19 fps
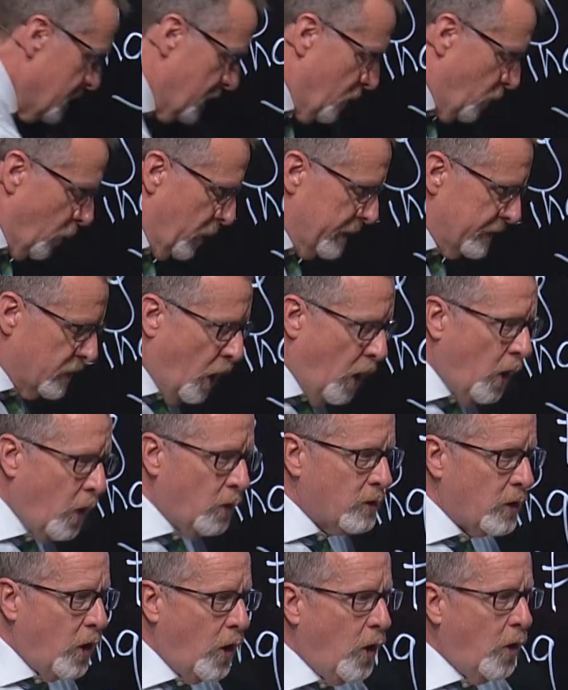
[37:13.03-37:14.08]
We
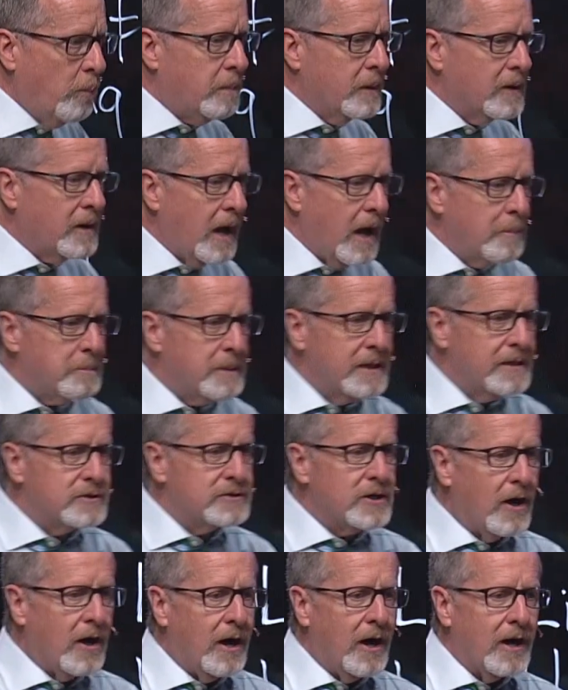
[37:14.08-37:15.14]
don't open up and
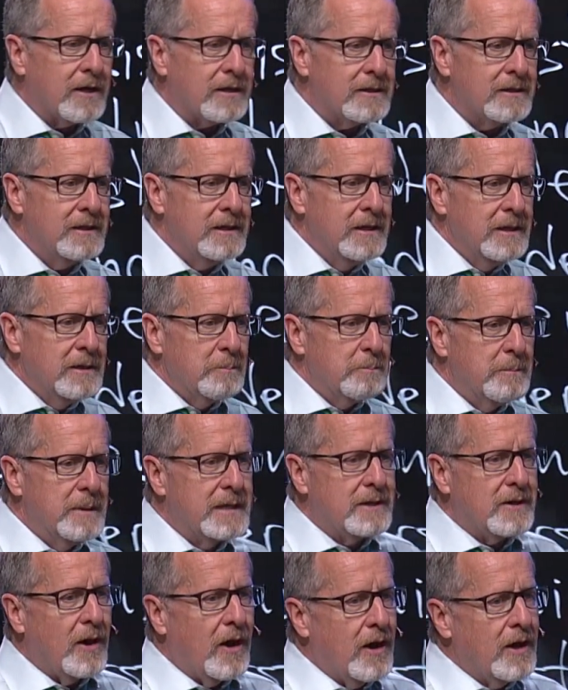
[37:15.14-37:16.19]
talk
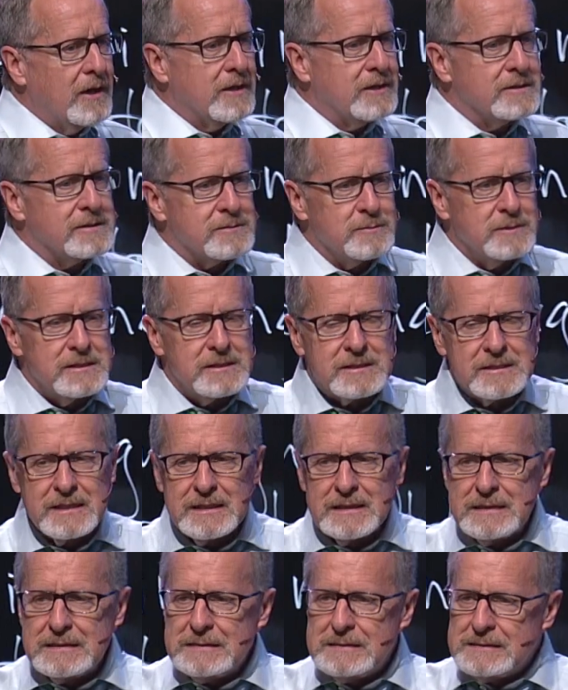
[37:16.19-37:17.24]
because we say,
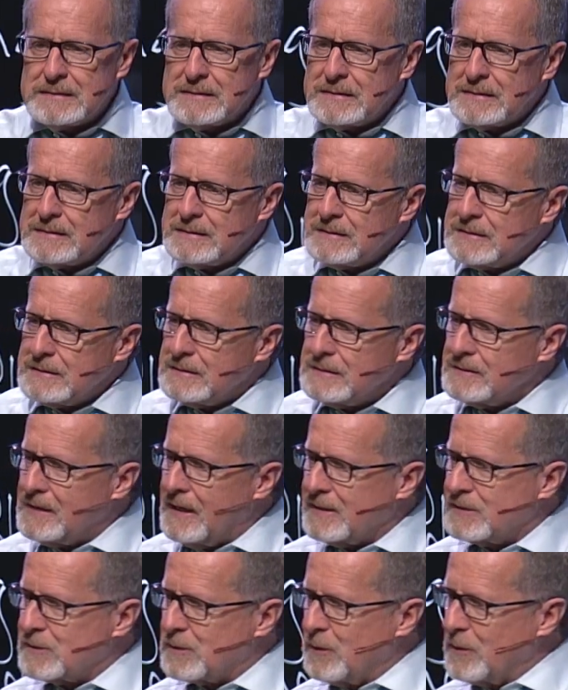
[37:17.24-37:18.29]

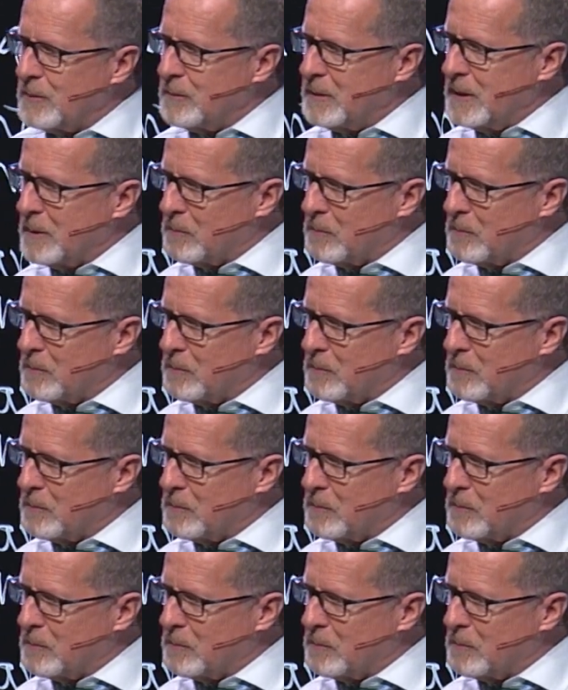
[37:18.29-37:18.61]
that's going to be a